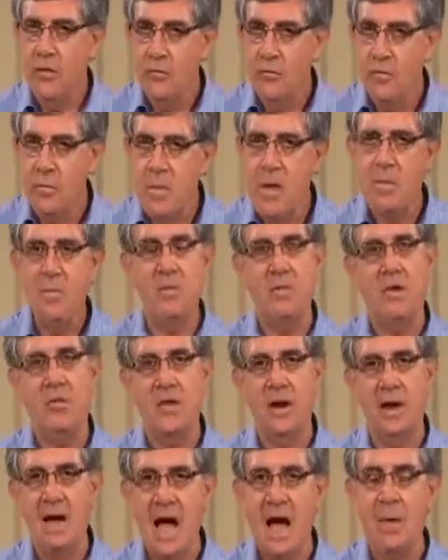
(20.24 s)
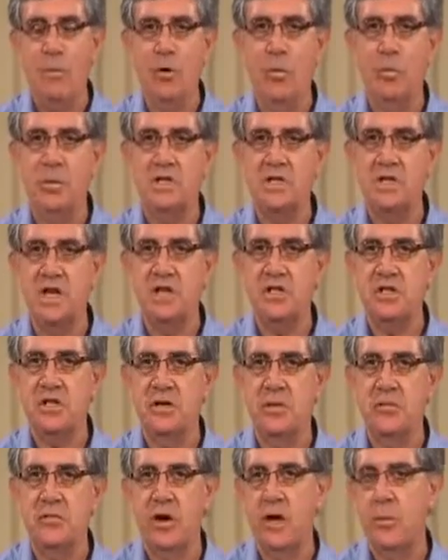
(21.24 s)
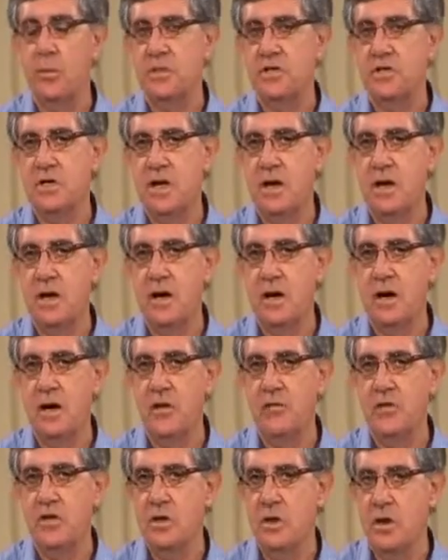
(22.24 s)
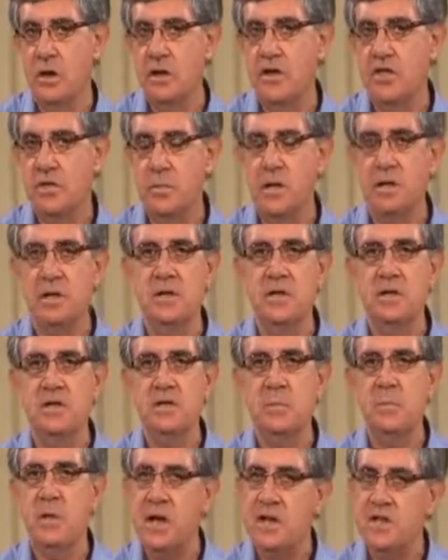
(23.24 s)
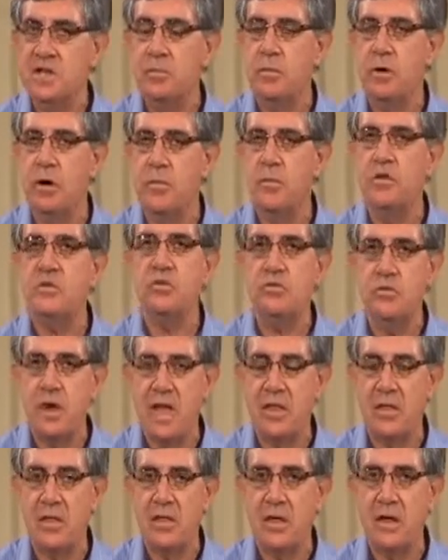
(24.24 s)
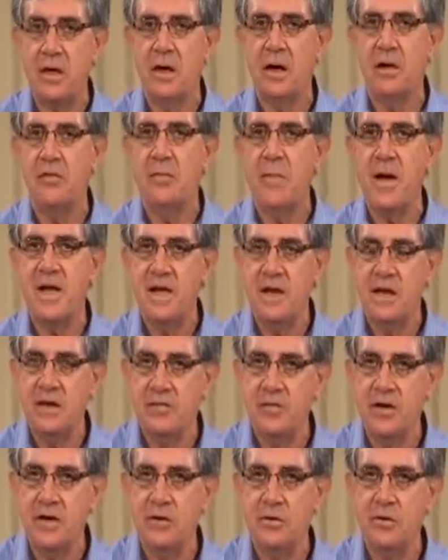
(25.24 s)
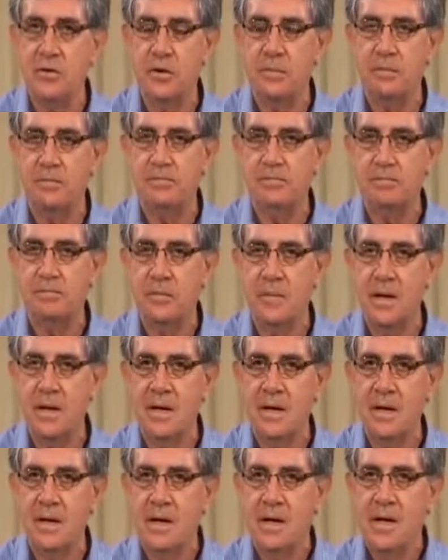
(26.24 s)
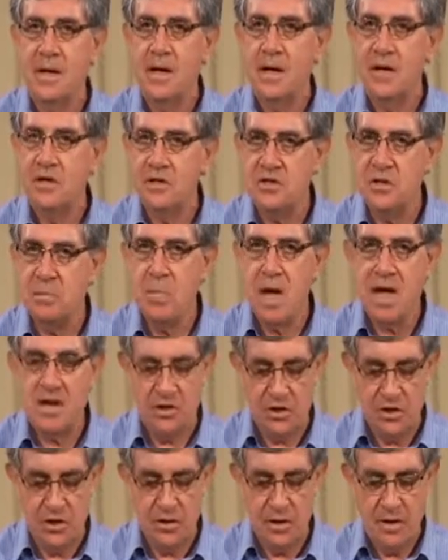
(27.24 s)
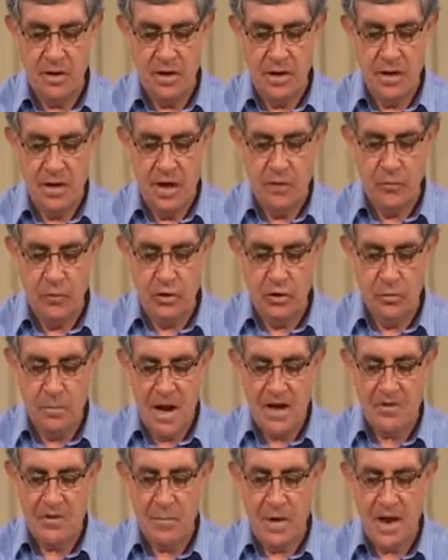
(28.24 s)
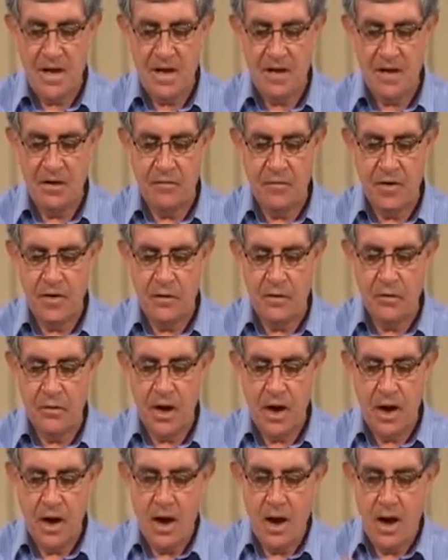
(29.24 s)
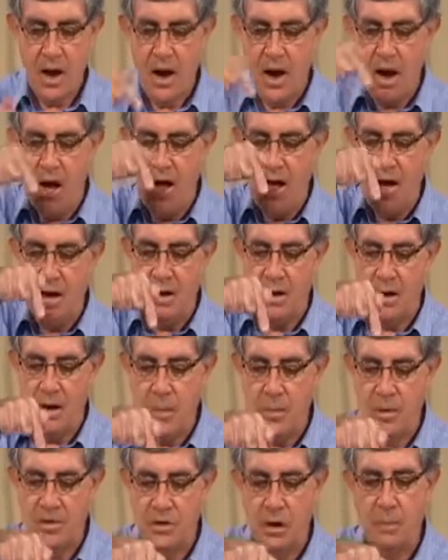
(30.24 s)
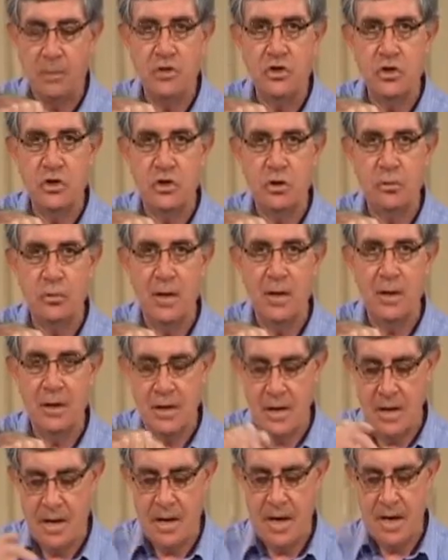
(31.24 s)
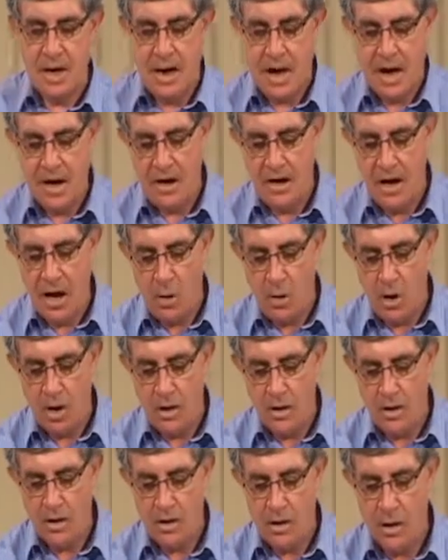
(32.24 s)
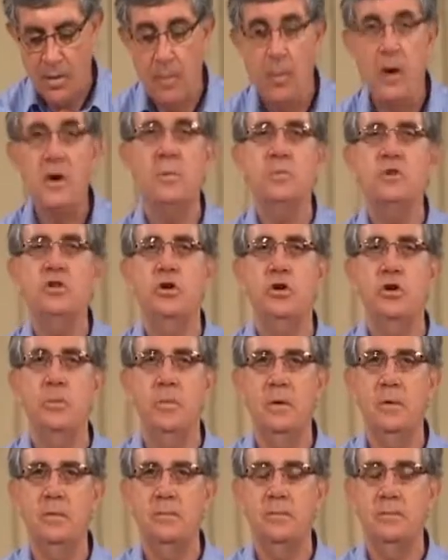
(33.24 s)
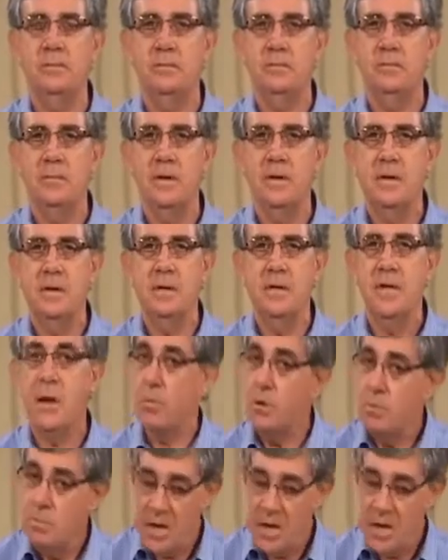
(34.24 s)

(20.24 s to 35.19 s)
Remember that the Larmor precession frequency of the nuclear spins depends upon the strength of the magnetic field. Now just imagine if we could make the magnetic field higher on the top tube and lower on the bottom tube. That would